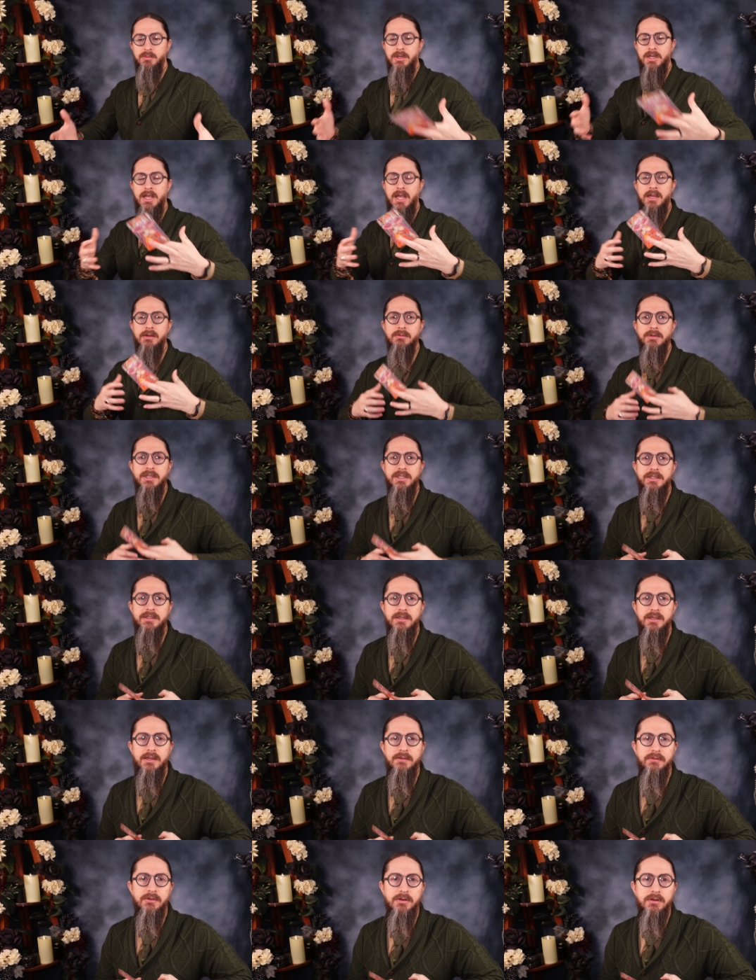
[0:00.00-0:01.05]
be a
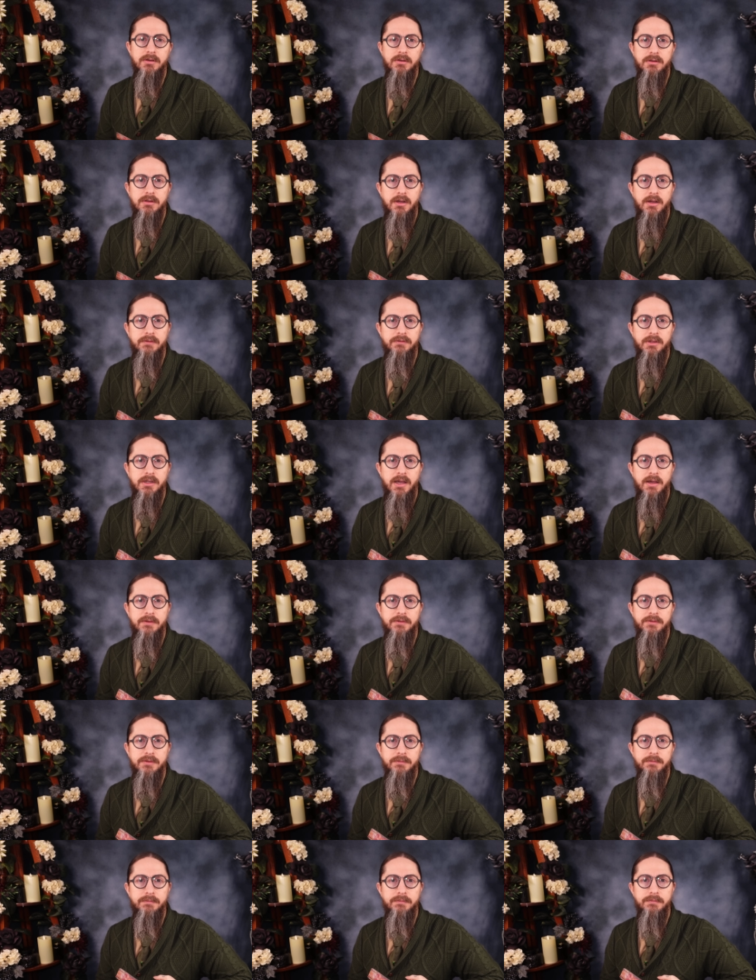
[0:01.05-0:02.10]
receiver of
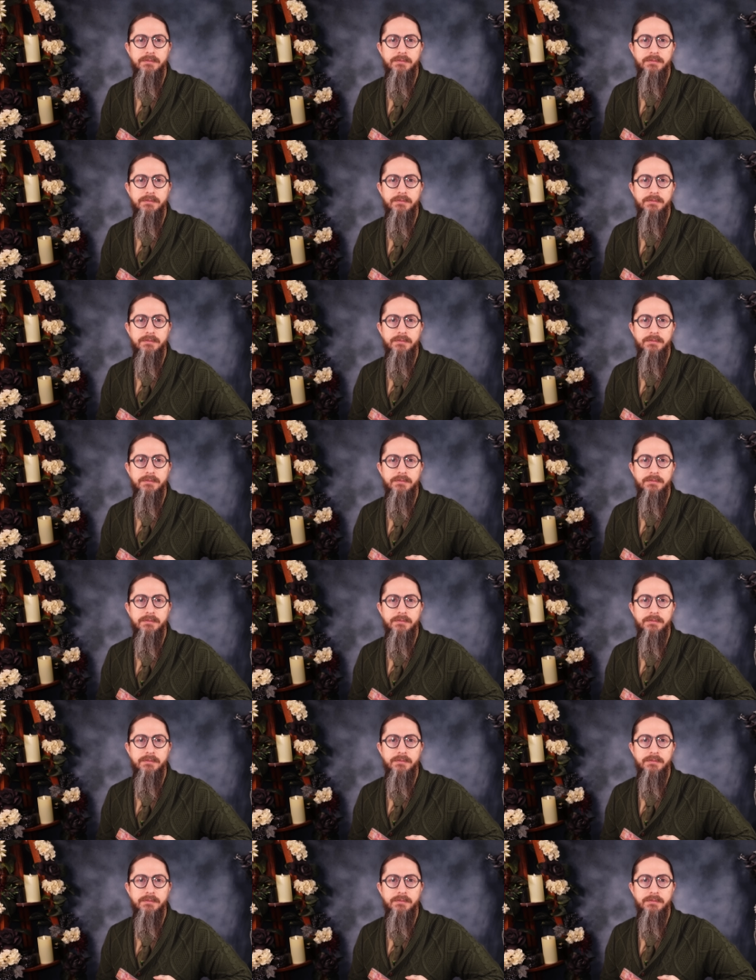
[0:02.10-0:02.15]
love.